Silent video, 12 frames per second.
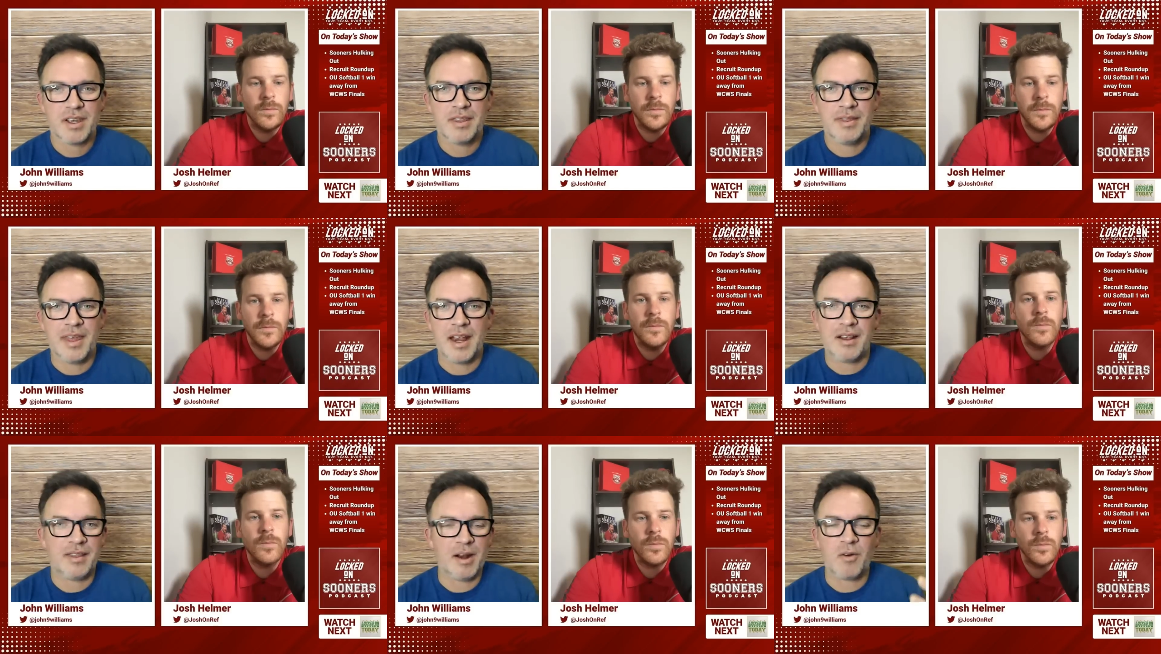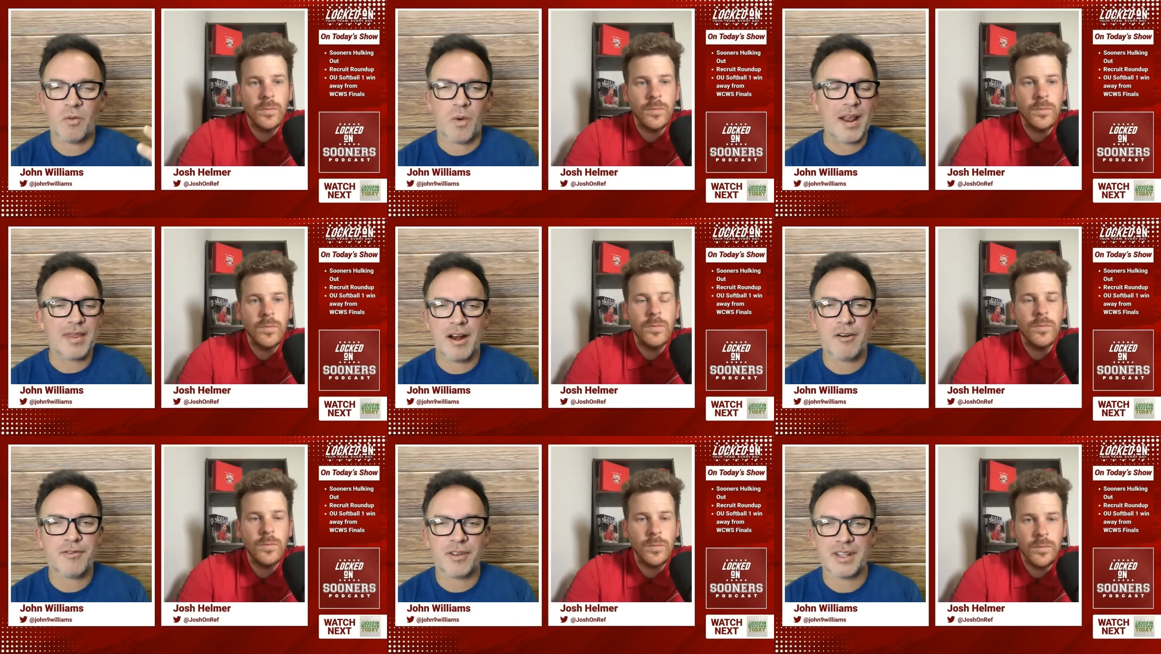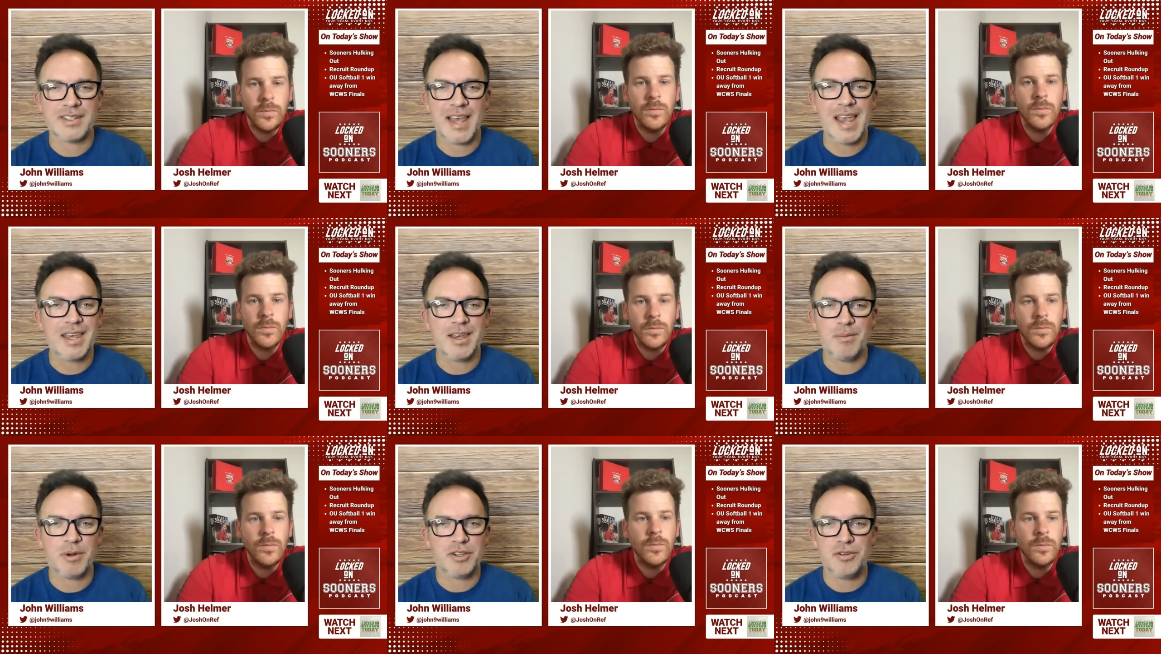Speaker 1: They they're right there for the taking,
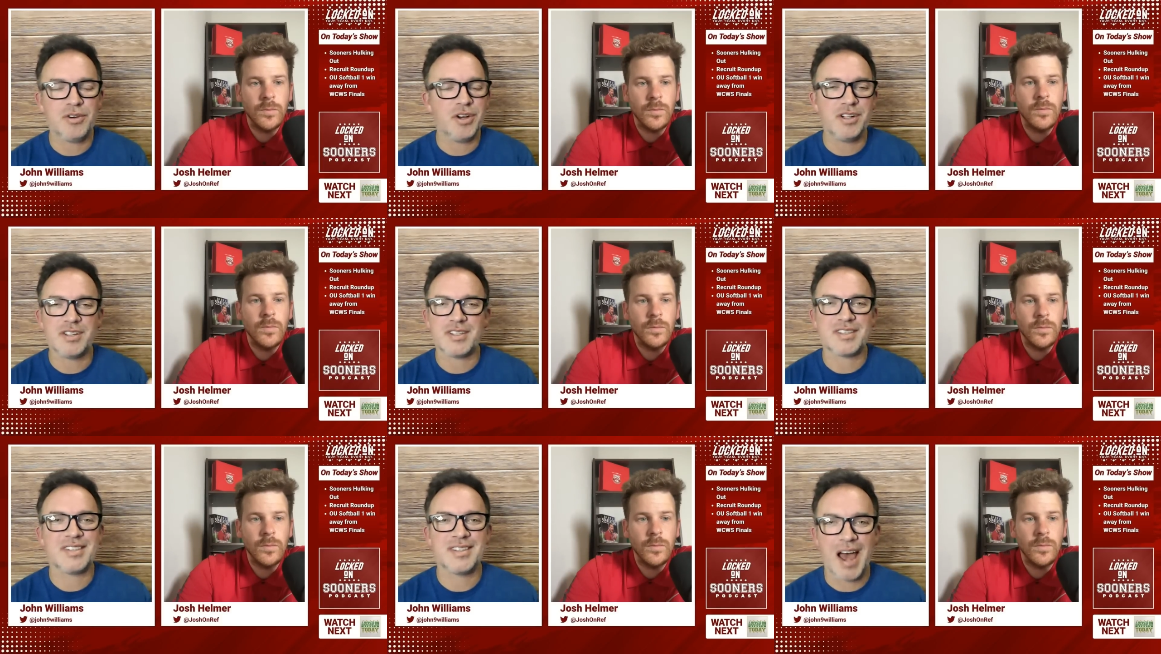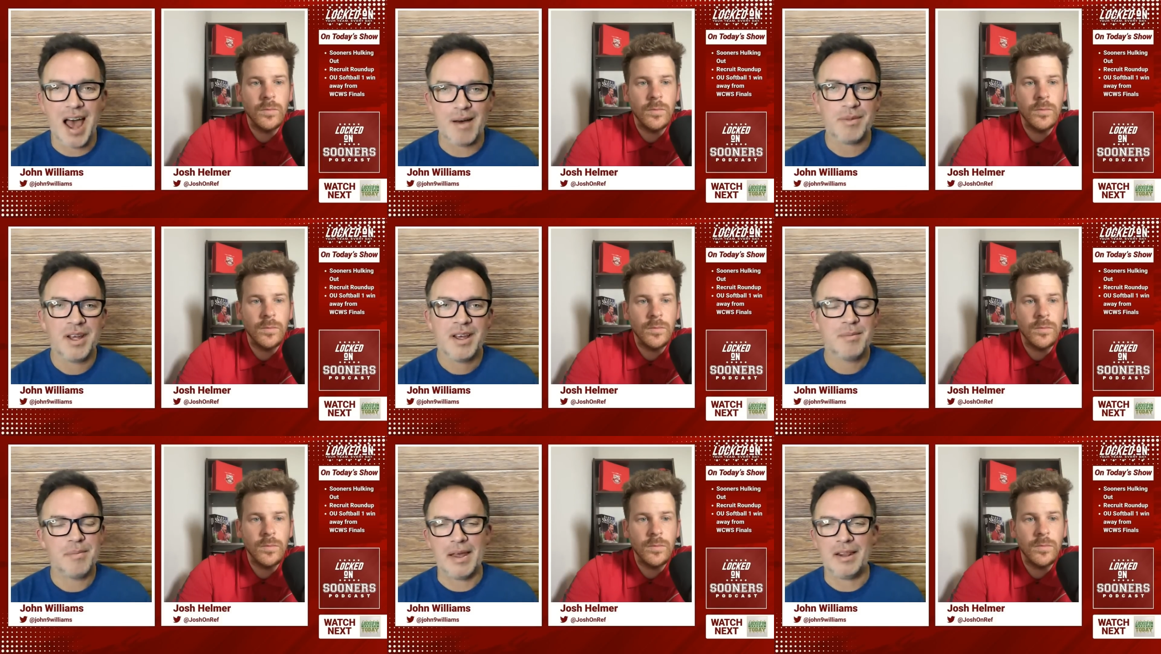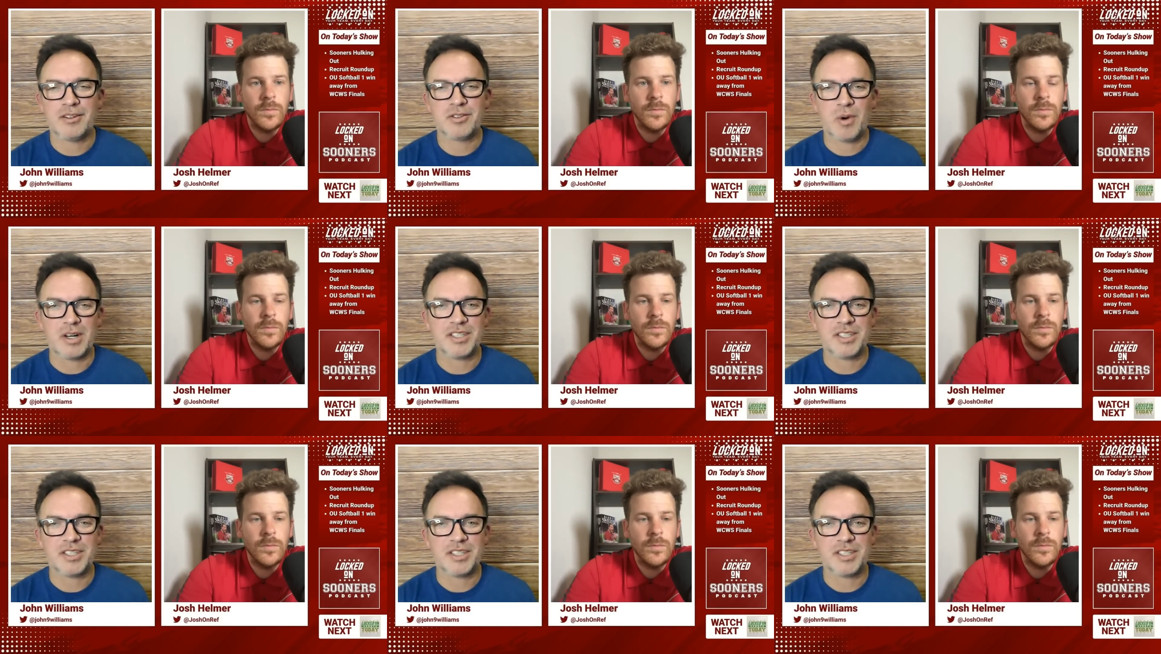but you couldn't stop Baylor's rushing